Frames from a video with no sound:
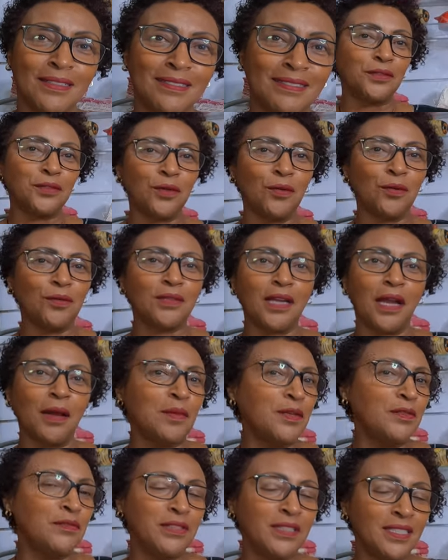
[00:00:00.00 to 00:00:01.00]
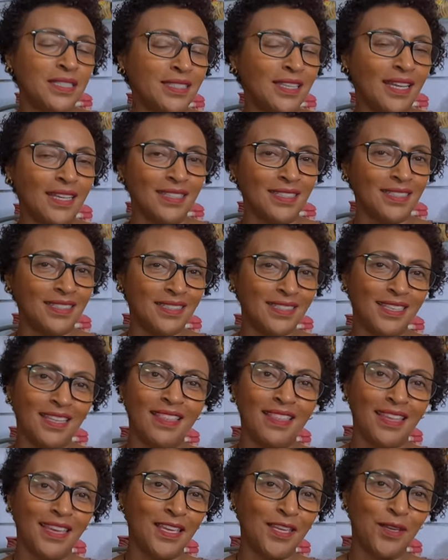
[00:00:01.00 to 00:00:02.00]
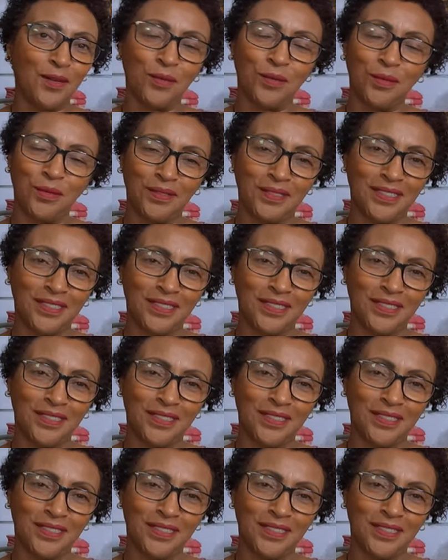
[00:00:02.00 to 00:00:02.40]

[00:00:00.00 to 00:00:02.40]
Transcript: So come and visit us. Thank you.